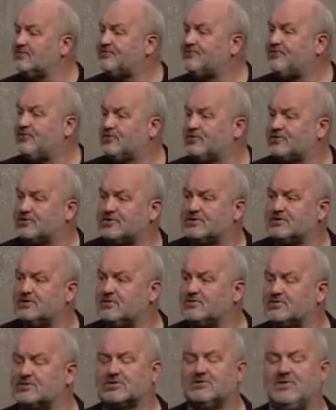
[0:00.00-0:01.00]
for
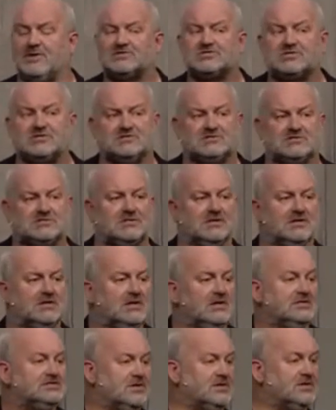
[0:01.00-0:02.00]
your questions.
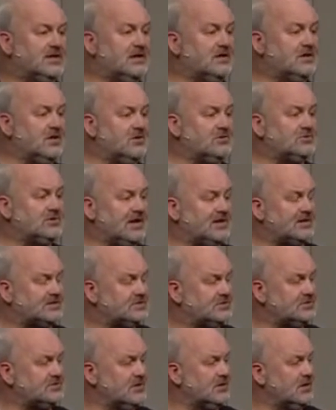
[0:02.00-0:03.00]
So you can go there
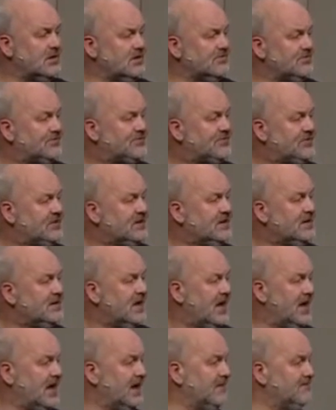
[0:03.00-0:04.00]
to the loft
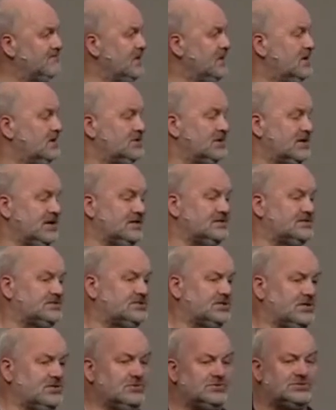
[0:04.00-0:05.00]
to get
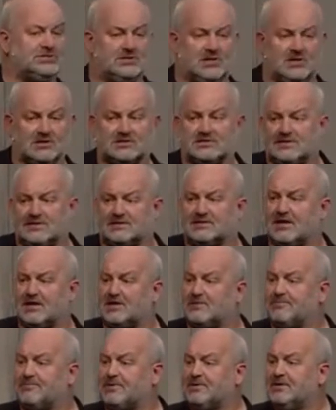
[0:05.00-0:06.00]
solution architect
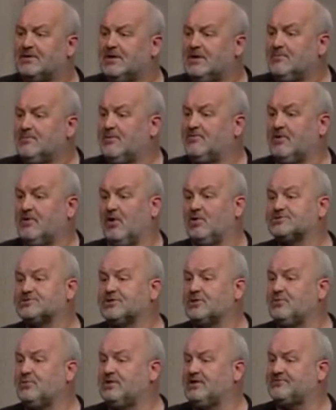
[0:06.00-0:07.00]
help, but we also
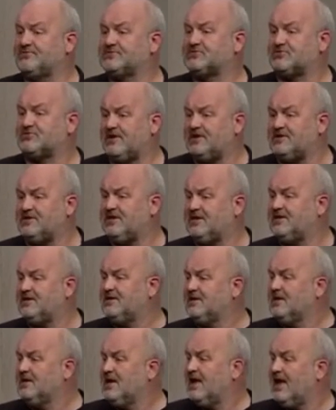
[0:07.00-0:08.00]
will have training
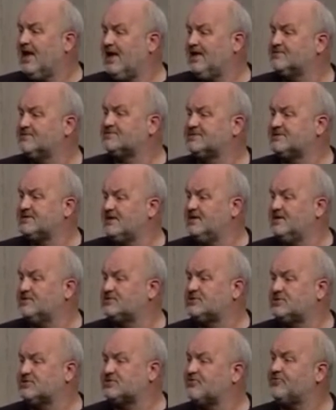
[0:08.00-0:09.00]
and
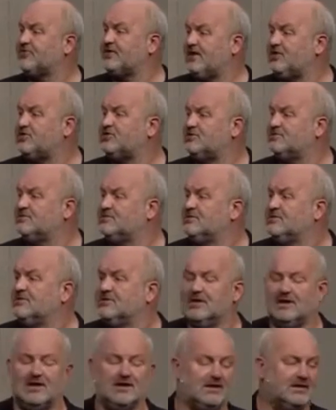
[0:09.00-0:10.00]
certification
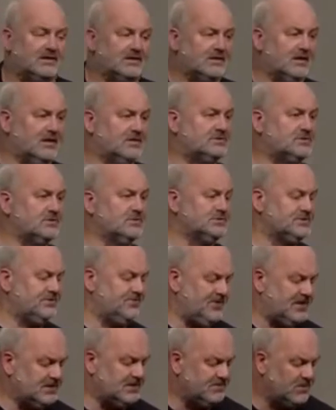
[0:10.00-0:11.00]
tools
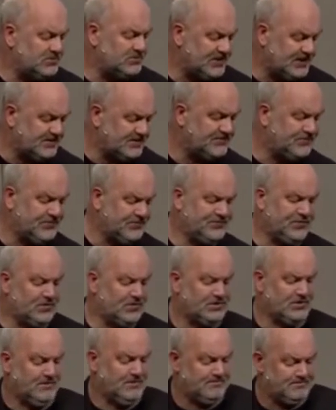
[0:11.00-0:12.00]
available there for
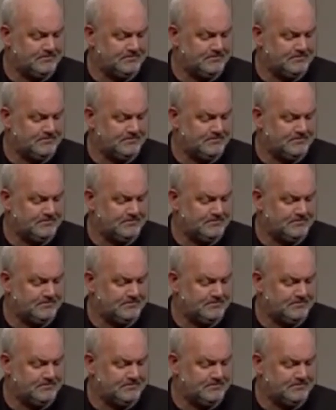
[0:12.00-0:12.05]
you.